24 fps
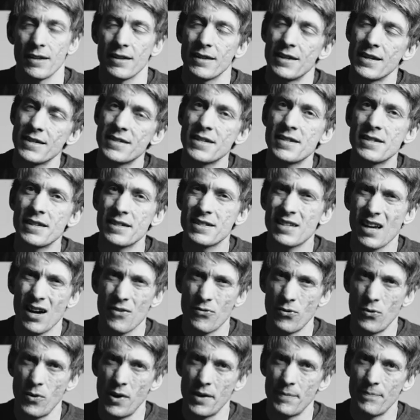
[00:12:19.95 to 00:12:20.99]
This is the
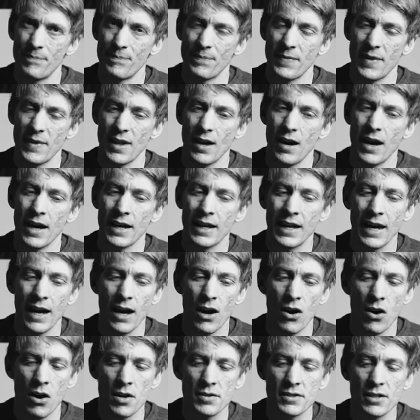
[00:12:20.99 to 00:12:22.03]
tough one. I get
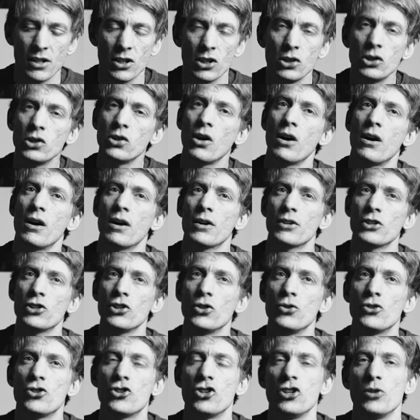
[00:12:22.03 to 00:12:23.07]
asked a lot on
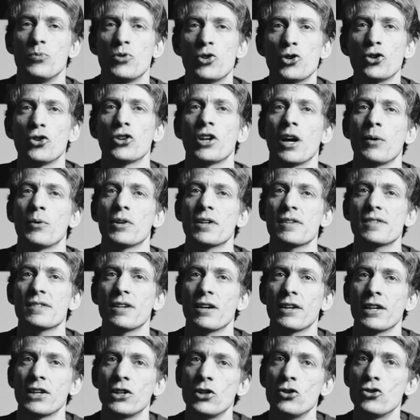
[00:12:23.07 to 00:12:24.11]
YouTube, Sean, I want to
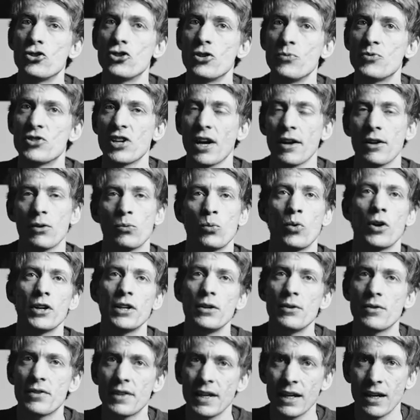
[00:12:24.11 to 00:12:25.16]
start a YouTube channel. What do
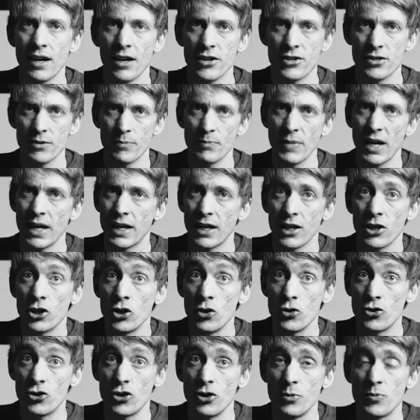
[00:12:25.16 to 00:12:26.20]
you think I should make a
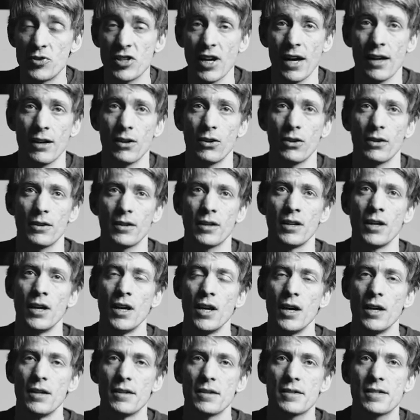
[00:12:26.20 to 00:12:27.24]
YouTube channel on?
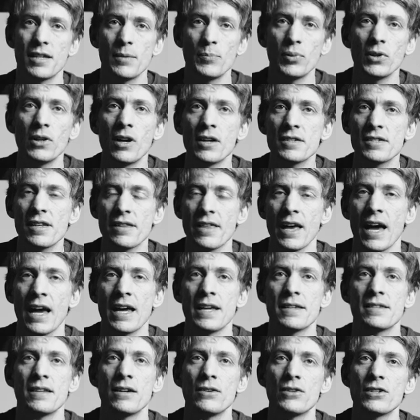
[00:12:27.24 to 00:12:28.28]
The simple answer to that
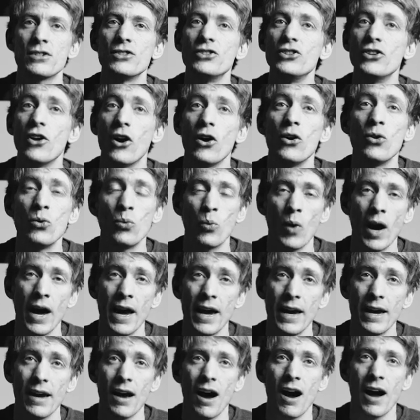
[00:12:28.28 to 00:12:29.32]
is there is no
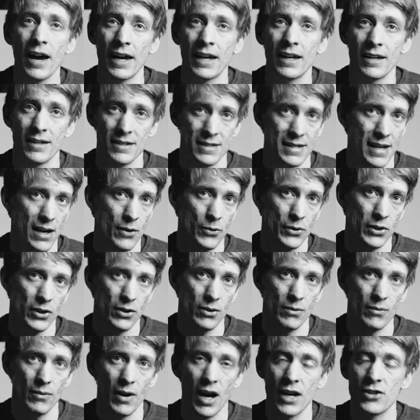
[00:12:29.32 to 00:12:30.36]
way I can tell
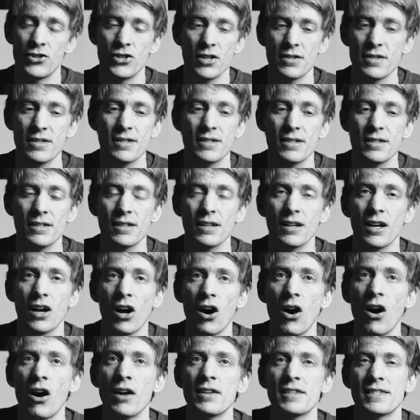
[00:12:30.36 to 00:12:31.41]
you. I just
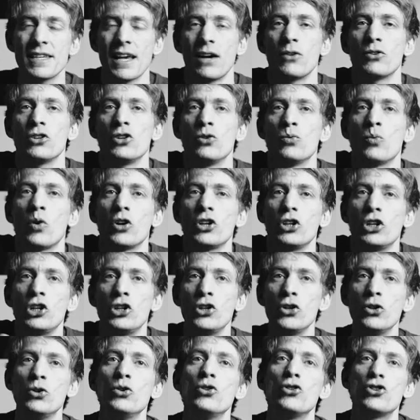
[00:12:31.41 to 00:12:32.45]
can't tell you what
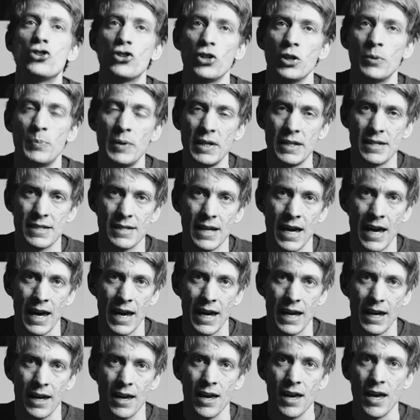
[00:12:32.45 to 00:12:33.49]
you should be
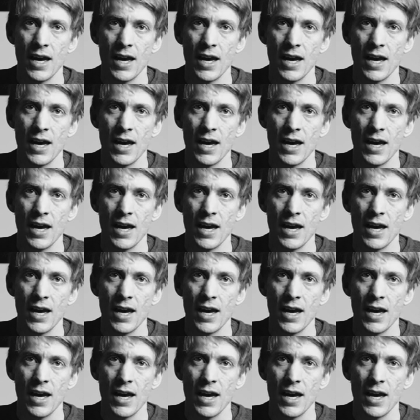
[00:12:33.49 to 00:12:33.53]
saying.